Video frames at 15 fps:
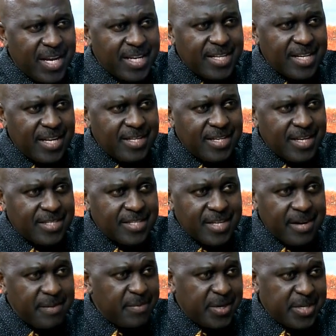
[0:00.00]
People like
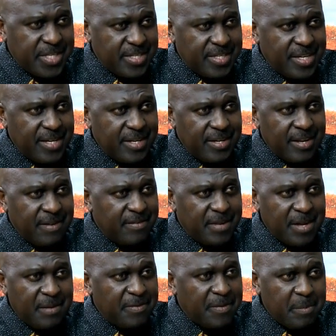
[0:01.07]
celebrities,
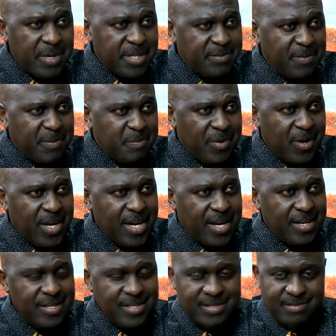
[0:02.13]
a famous
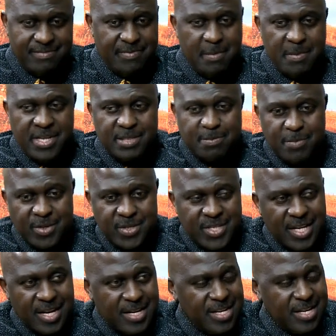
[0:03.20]
footballer, a famous
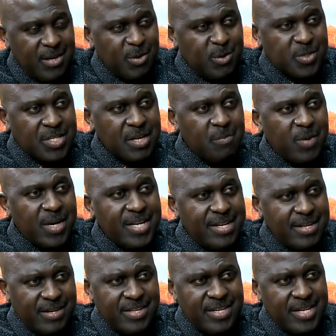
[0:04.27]
boxer, or
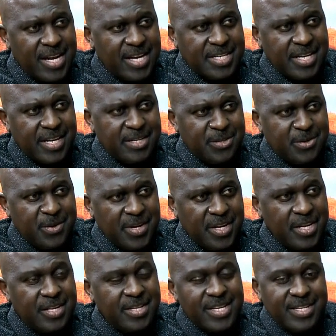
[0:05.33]
someone in that
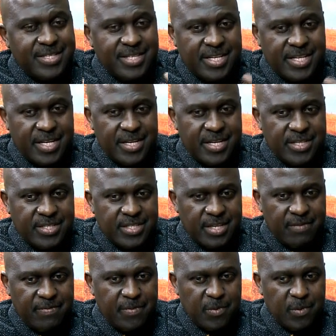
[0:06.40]
category, there's a
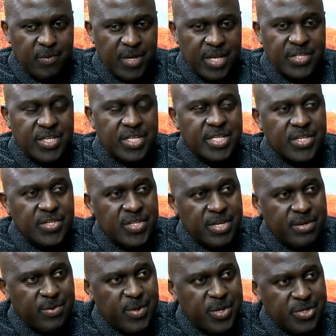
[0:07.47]
tendency for a certain
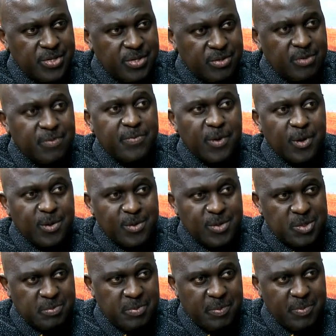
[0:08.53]
generation to follow
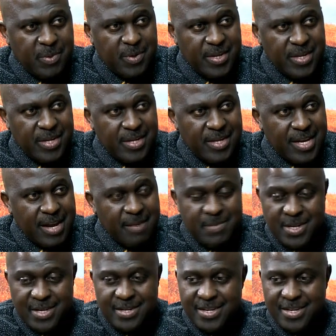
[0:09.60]
those people. I